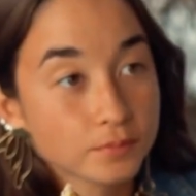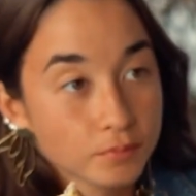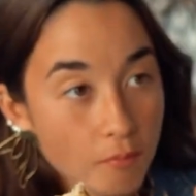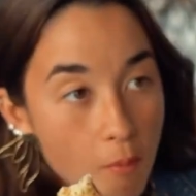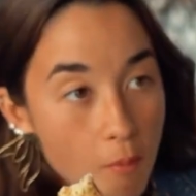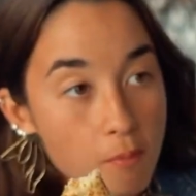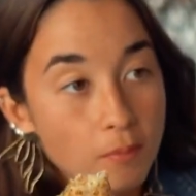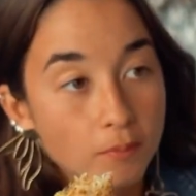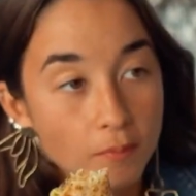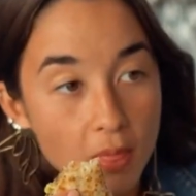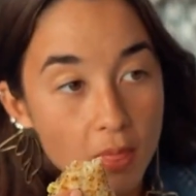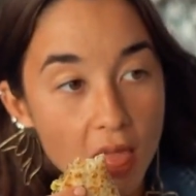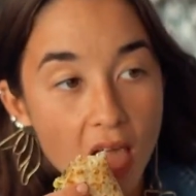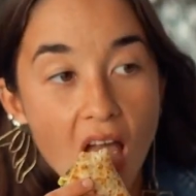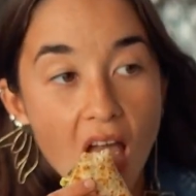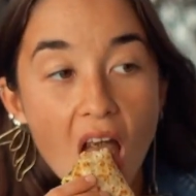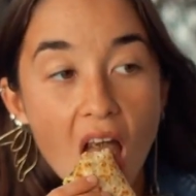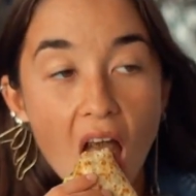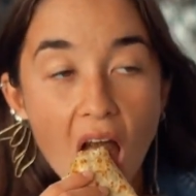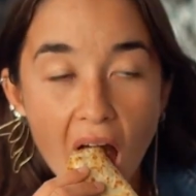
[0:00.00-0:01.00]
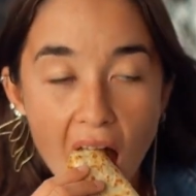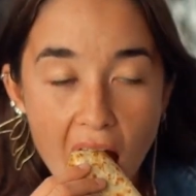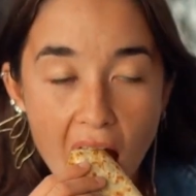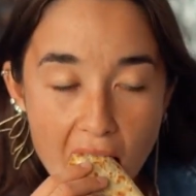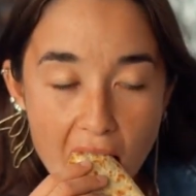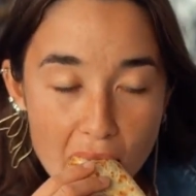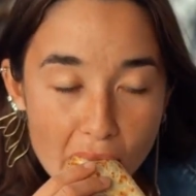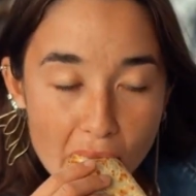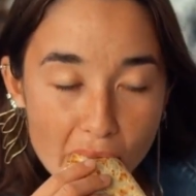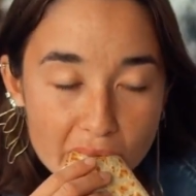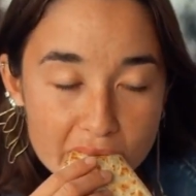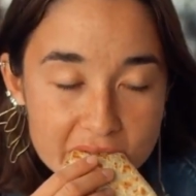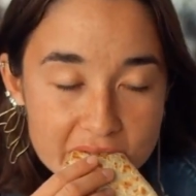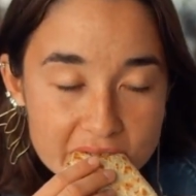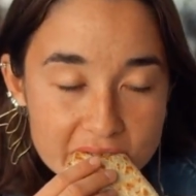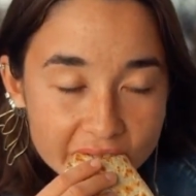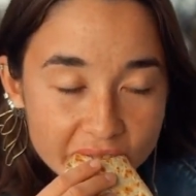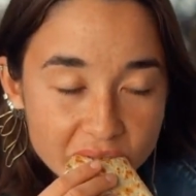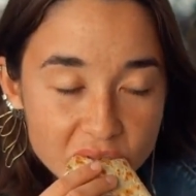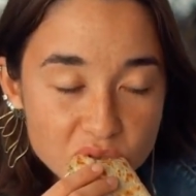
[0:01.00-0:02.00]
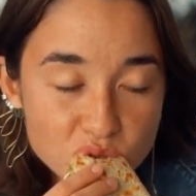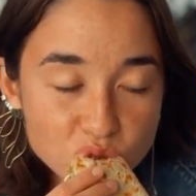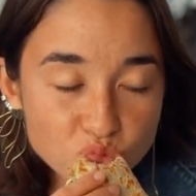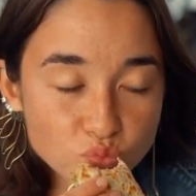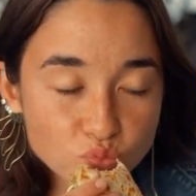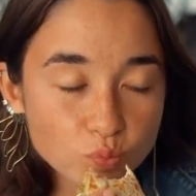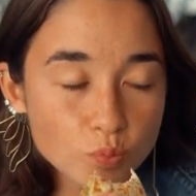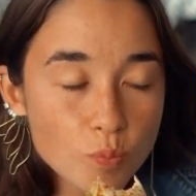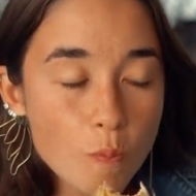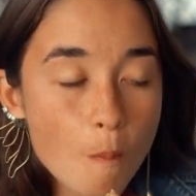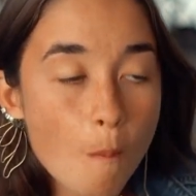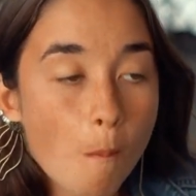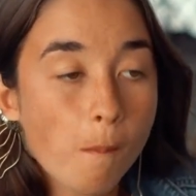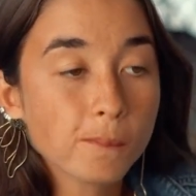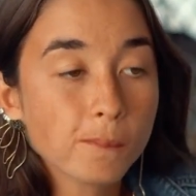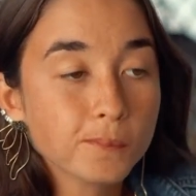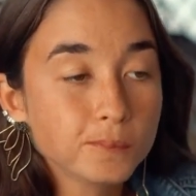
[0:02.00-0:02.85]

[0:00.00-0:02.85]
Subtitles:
to eat 4 nights if that's what we're doing? That's what I was